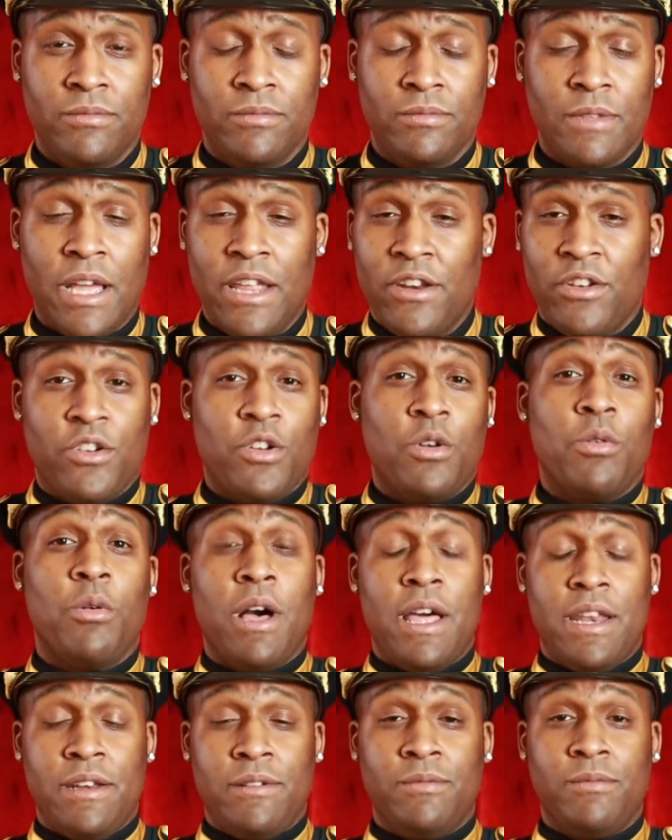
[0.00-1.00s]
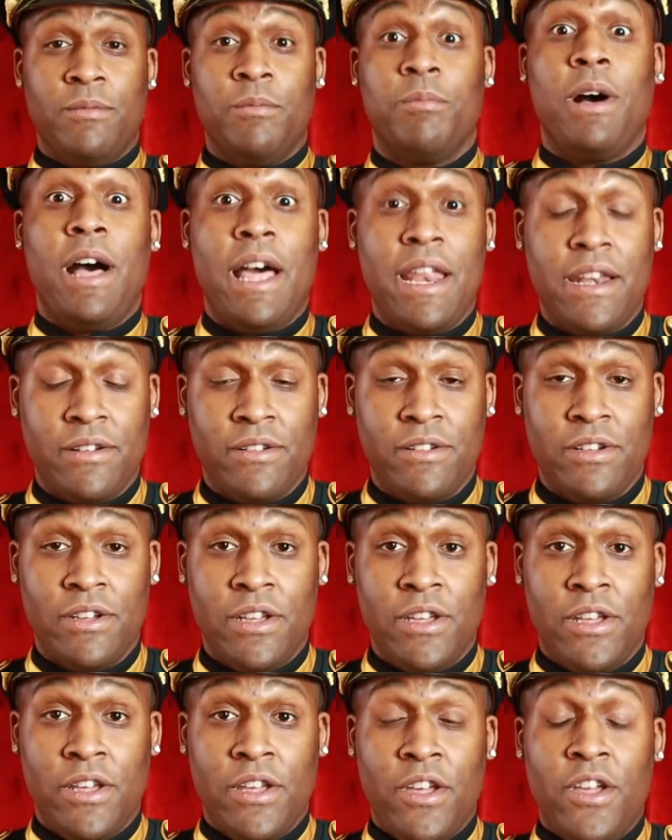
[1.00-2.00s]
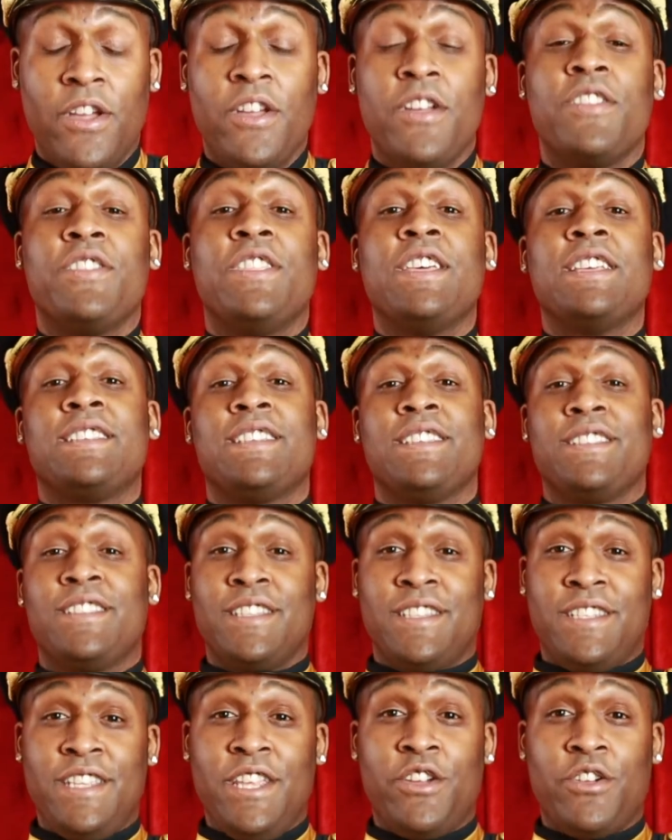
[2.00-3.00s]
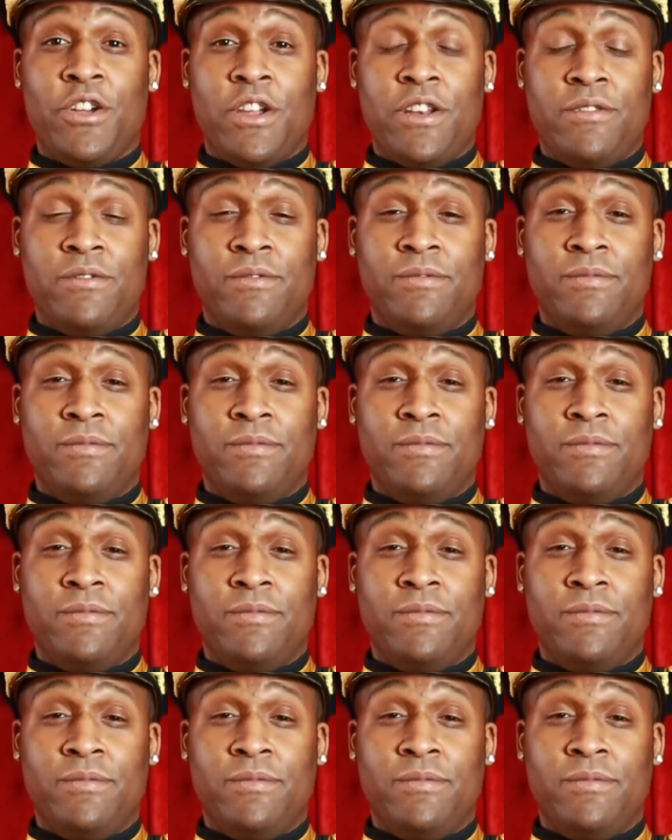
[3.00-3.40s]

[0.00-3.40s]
I don't know what. But this is the secret.